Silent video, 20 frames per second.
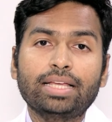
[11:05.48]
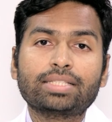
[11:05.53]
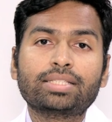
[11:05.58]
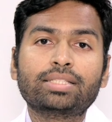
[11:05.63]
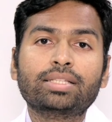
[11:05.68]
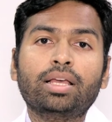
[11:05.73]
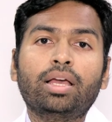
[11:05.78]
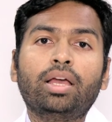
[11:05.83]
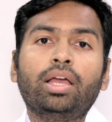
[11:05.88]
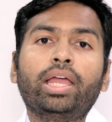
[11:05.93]

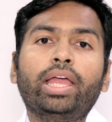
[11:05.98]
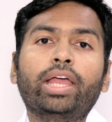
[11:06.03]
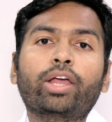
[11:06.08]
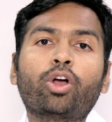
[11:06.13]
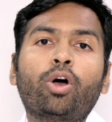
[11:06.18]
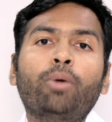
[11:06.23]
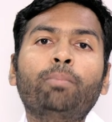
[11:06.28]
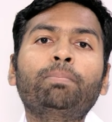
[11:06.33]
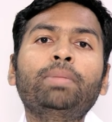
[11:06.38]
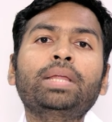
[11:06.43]
Yes,
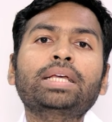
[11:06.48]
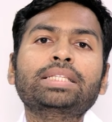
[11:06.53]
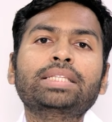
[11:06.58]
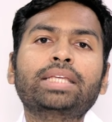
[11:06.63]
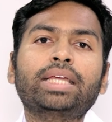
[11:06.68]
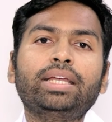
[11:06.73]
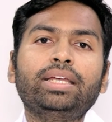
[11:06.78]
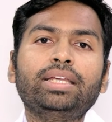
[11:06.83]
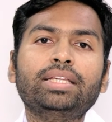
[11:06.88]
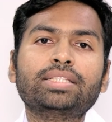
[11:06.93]
a
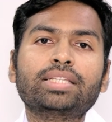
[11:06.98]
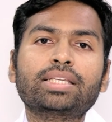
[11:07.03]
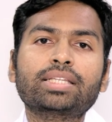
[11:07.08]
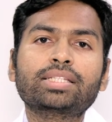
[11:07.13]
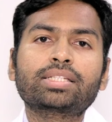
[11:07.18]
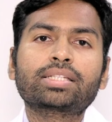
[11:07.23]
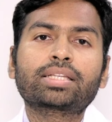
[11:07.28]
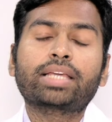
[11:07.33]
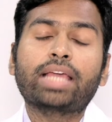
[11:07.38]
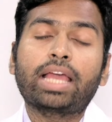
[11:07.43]
complex kidney
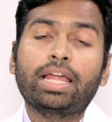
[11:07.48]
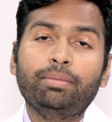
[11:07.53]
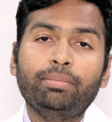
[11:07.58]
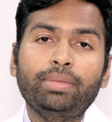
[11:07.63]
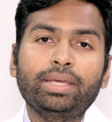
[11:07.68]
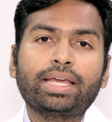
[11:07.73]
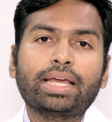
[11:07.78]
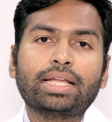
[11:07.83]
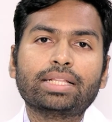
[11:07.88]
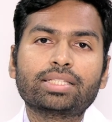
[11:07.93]
cyst
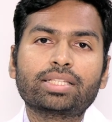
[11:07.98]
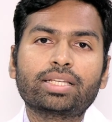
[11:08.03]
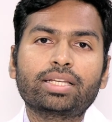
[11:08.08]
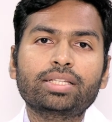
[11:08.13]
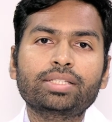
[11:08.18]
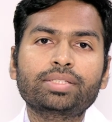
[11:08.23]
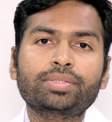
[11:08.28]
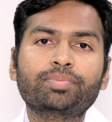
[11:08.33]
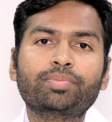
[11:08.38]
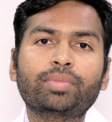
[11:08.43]
can be
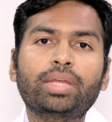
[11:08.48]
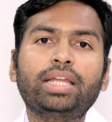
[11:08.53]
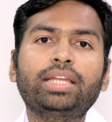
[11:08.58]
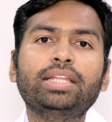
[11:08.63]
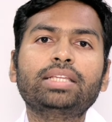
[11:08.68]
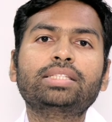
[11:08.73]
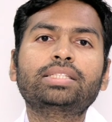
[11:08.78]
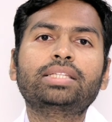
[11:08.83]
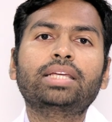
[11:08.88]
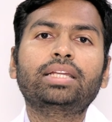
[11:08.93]
cancerous.
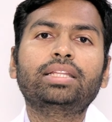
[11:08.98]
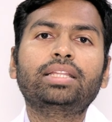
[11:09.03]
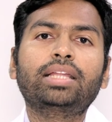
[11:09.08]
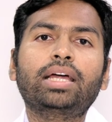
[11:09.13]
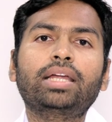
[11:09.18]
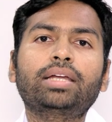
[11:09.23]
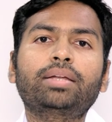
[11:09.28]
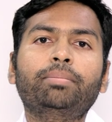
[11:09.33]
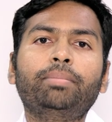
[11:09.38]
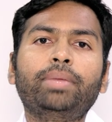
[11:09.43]
It is
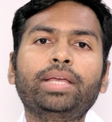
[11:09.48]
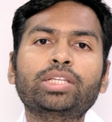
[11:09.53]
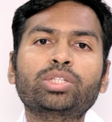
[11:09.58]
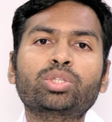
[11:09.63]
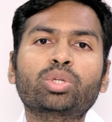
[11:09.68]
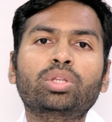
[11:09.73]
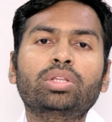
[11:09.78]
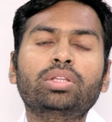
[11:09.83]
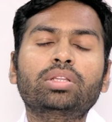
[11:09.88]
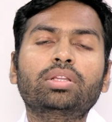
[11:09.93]
said that
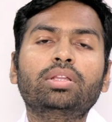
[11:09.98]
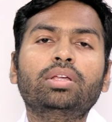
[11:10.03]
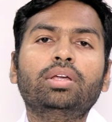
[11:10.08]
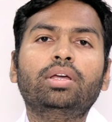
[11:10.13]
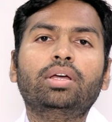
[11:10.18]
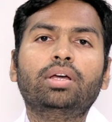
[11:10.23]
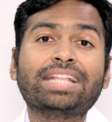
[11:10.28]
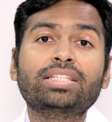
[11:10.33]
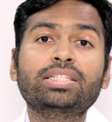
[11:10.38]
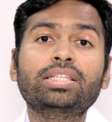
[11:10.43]
based on
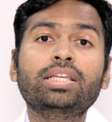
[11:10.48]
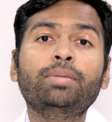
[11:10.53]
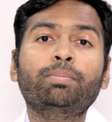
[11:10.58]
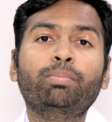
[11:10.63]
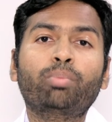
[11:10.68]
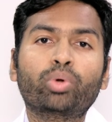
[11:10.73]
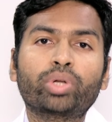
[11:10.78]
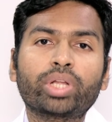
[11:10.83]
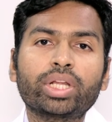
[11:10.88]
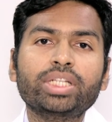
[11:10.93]
cancer
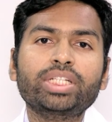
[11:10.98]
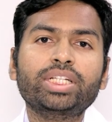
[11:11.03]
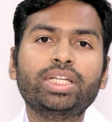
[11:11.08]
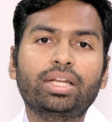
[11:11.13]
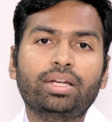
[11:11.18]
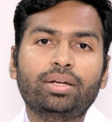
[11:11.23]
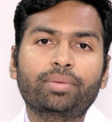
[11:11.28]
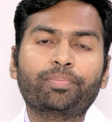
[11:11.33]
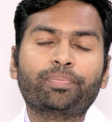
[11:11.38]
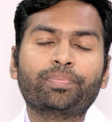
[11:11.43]

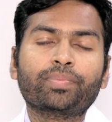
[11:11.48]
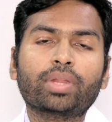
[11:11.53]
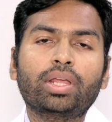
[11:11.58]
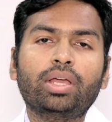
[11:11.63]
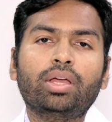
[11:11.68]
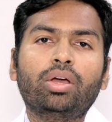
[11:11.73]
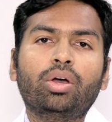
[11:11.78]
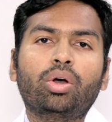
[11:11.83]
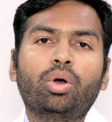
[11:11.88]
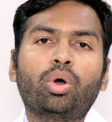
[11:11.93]
potential
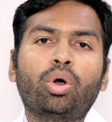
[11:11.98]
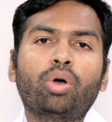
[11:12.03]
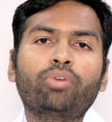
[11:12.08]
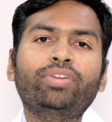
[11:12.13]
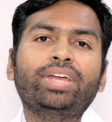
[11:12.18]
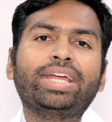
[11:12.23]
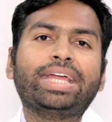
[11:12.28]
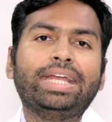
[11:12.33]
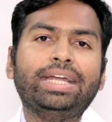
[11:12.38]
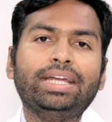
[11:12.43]

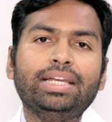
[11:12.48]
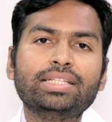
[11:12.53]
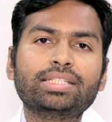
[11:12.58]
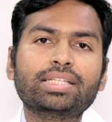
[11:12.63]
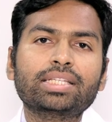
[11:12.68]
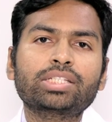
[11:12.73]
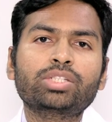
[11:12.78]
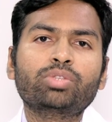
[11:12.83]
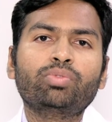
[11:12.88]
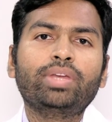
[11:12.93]
of a
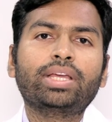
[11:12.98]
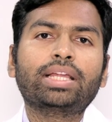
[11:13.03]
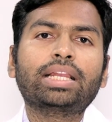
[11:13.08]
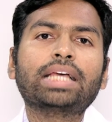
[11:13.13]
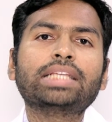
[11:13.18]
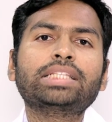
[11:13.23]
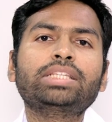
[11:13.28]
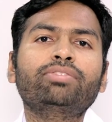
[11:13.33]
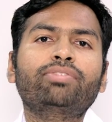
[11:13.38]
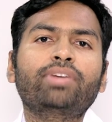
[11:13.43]
kidney cyst, we
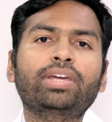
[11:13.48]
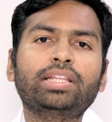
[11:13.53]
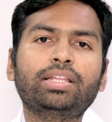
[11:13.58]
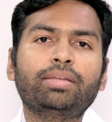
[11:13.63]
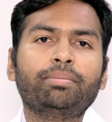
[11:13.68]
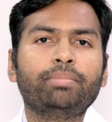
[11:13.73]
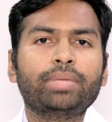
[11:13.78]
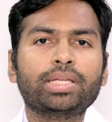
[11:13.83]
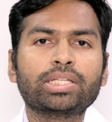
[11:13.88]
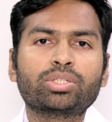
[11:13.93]
classify
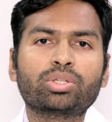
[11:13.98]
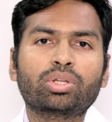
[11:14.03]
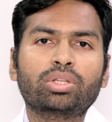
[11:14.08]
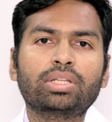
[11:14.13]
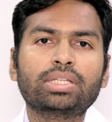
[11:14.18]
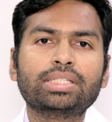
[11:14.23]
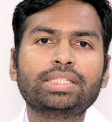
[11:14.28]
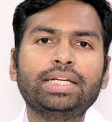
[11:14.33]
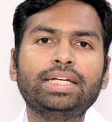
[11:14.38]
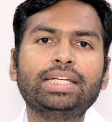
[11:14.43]
them based
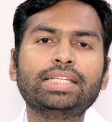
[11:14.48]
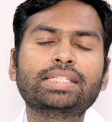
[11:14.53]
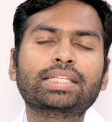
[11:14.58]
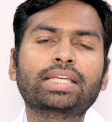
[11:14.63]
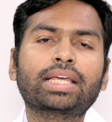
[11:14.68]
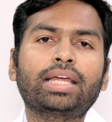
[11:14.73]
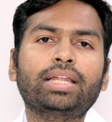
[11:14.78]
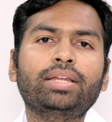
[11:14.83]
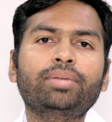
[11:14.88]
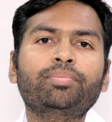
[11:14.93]
on the CT
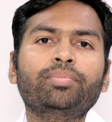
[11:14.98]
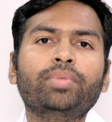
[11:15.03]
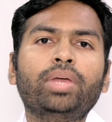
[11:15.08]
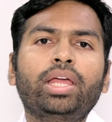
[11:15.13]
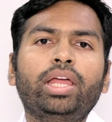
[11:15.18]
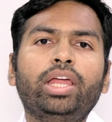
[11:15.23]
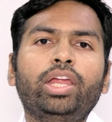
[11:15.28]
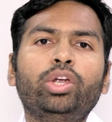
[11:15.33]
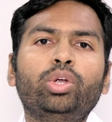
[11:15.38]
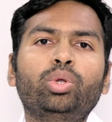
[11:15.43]
scan
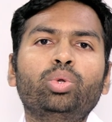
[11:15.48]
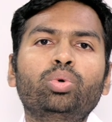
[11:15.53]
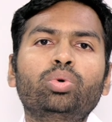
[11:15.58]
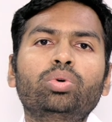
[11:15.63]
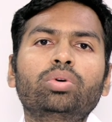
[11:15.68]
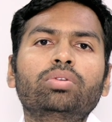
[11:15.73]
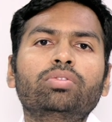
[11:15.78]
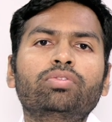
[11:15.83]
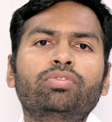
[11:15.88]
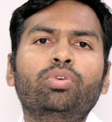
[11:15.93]

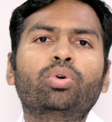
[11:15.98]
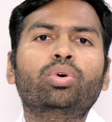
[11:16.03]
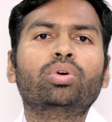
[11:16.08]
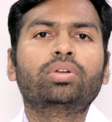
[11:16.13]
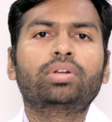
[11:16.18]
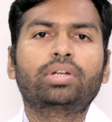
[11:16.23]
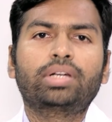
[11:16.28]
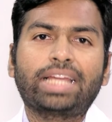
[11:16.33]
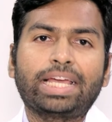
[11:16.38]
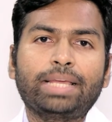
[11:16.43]
into
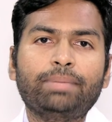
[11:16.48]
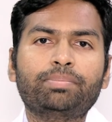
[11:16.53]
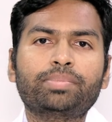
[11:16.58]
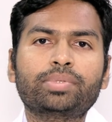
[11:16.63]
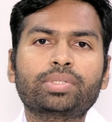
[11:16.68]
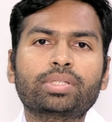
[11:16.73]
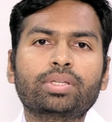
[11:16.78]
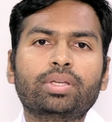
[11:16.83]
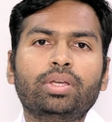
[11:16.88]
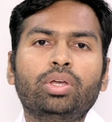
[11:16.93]
four
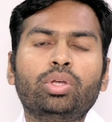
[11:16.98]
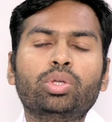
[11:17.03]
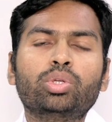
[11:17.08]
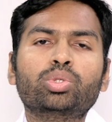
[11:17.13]
types.